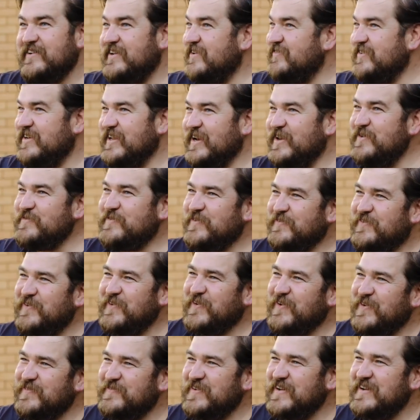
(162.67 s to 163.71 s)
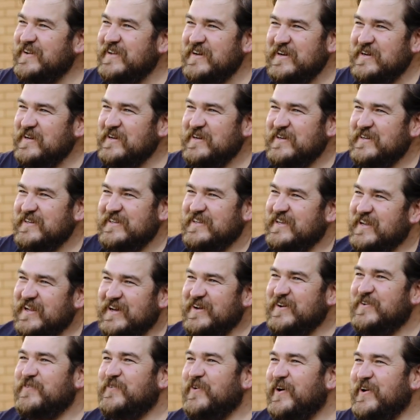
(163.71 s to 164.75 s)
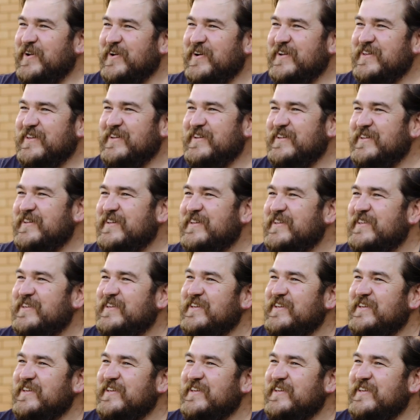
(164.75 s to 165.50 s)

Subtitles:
Never done it before, but you know, why not? You